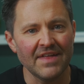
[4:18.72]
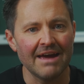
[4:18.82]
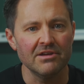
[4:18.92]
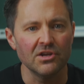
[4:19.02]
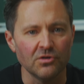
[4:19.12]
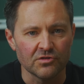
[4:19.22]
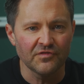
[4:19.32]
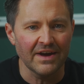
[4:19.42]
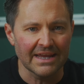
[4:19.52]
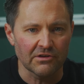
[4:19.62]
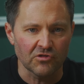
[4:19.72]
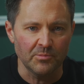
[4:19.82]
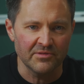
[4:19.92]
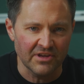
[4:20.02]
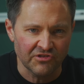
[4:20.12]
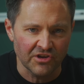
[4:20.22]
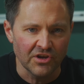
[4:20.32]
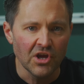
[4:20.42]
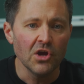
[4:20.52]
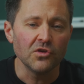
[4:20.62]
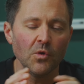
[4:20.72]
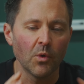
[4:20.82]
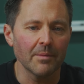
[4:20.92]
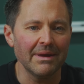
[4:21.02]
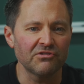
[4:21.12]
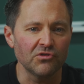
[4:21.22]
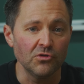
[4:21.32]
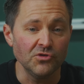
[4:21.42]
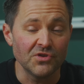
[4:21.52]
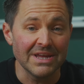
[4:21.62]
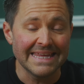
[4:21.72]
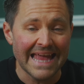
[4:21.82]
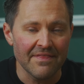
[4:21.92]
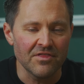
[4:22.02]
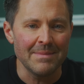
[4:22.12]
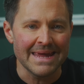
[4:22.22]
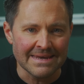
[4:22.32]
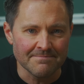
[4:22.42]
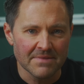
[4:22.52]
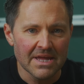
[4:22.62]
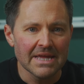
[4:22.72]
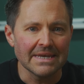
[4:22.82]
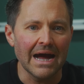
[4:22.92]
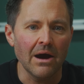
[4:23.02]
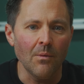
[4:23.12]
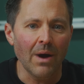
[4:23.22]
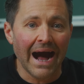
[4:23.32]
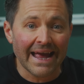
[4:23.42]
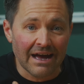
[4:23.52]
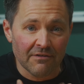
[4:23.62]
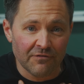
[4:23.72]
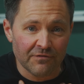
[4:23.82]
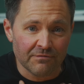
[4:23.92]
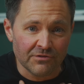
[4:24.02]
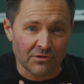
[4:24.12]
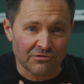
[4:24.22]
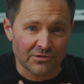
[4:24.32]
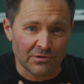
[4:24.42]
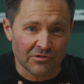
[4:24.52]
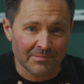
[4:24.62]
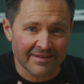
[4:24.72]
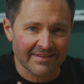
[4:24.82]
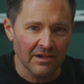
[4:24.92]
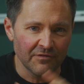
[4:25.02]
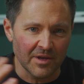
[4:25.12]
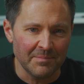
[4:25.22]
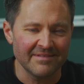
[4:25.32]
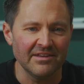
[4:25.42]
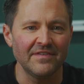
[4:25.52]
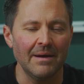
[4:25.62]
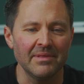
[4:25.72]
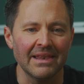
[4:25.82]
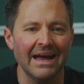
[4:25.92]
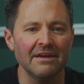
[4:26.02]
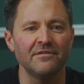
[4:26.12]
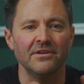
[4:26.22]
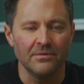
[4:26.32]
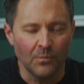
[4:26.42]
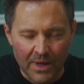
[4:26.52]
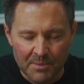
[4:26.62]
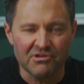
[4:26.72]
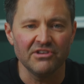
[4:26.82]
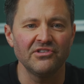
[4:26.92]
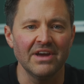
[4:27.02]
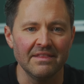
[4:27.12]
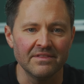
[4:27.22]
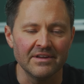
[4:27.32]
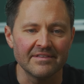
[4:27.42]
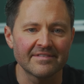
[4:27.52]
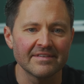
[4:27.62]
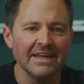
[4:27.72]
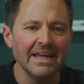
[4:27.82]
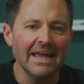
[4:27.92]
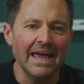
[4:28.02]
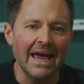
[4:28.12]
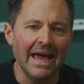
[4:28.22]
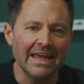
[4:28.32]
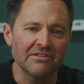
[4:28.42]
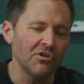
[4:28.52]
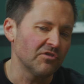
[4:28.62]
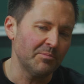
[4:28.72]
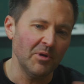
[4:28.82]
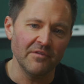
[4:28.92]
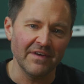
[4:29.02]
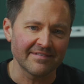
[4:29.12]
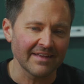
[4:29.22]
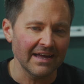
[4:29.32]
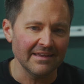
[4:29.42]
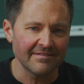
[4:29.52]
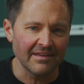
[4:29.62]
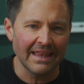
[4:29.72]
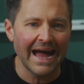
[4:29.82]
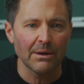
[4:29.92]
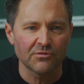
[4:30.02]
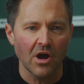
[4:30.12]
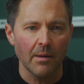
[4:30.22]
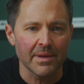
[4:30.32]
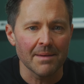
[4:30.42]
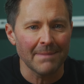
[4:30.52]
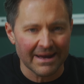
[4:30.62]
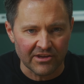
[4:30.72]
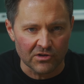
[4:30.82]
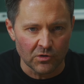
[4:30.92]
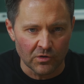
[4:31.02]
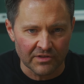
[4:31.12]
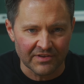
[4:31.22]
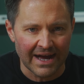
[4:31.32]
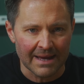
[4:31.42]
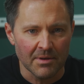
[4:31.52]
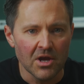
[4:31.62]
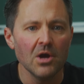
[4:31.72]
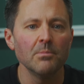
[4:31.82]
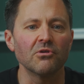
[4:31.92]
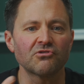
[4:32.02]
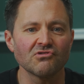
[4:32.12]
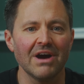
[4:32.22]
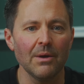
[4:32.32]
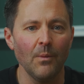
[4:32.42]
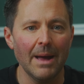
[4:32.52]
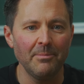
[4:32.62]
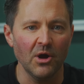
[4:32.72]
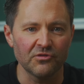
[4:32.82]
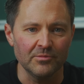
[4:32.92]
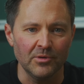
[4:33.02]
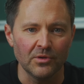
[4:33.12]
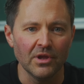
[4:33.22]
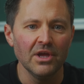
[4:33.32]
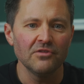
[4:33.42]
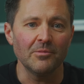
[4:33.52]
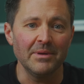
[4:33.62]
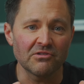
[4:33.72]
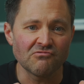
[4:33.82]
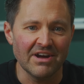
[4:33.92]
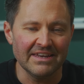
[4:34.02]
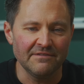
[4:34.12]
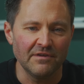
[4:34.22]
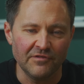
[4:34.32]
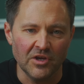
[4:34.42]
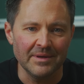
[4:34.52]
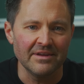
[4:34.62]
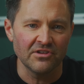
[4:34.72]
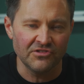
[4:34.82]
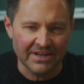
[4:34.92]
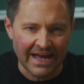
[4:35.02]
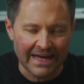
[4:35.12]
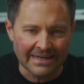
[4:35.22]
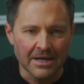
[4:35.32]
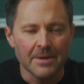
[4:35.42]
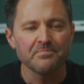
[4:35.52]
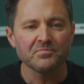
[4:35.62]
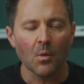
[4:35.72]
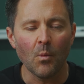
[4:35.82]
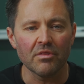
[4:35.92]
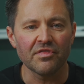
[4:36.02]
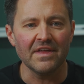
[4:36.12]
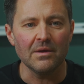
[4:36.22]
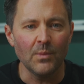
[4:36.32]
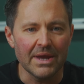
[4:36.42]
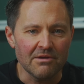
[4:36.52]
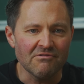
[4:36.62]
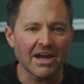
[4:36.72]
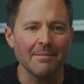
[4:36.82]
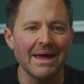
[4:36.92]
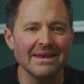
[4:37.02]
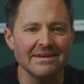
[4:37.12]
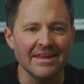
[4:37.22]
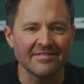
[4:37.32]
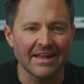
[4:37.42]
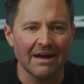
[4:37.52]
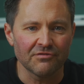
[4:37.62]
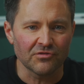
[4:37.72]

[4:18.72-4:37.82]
they're in a good financial position, you want to make sure you can get them in. Now, I have young children myself and a busy family life, and we appreciate that it's not a perfect science and the house can't be immaculate all the time, but try where possible to be as ready for viewings as you can. One thing we recommend is to have